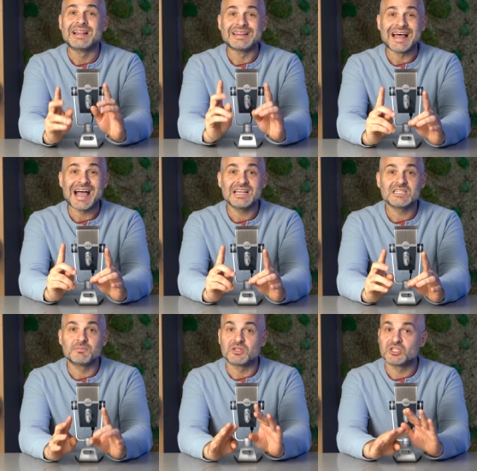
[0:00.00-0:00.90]

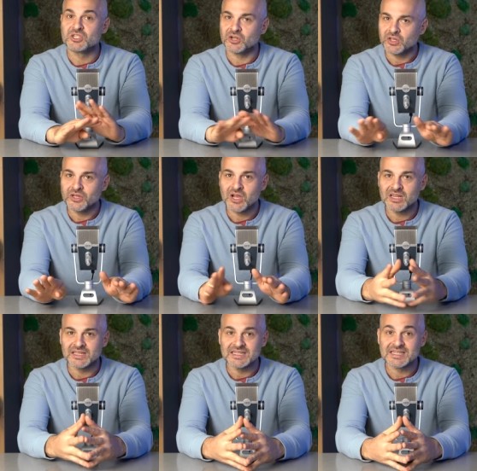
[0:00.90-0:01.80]
Last but certainly not
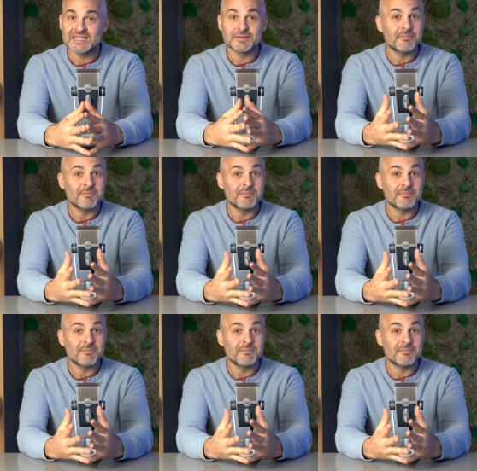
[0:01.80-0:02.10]
least is